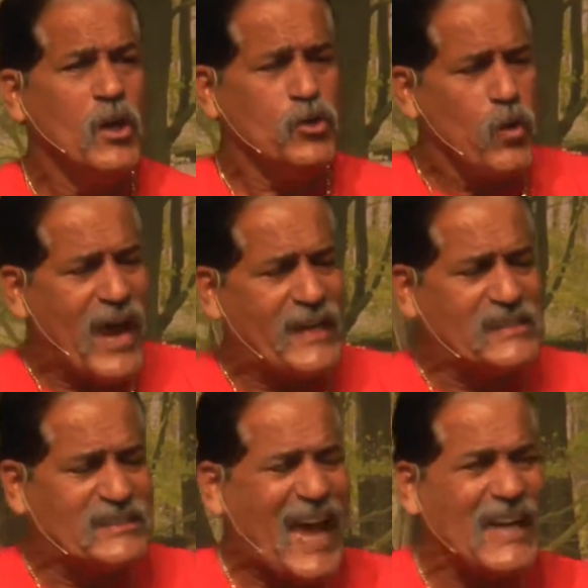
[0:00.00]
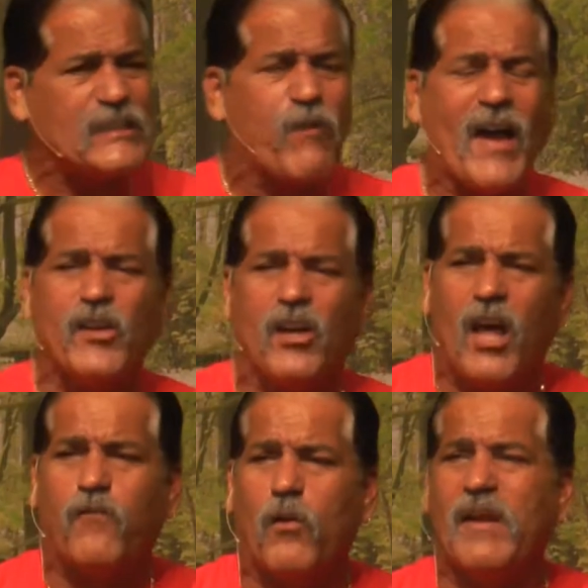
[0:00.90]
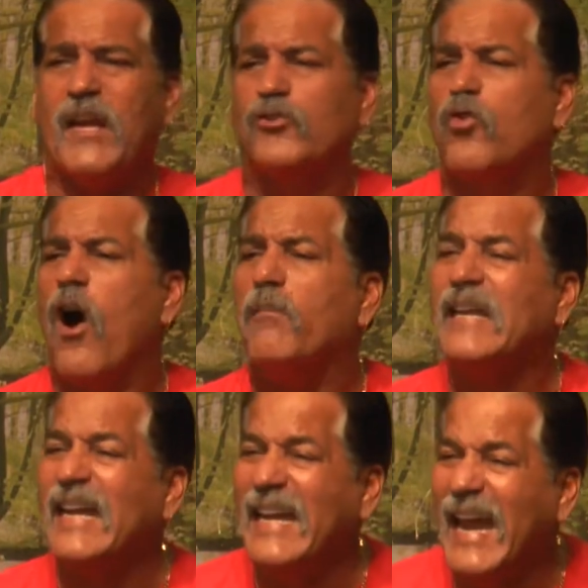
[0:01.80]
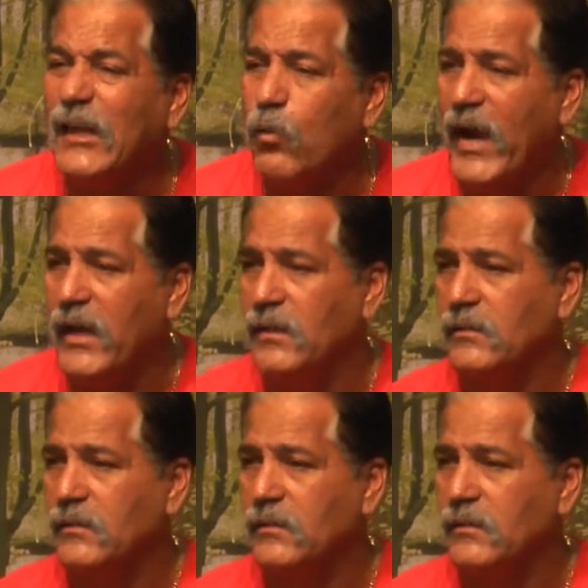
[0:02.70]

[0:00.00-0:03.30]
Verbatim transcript: you had to satisfy your love for me and draw me in anyway.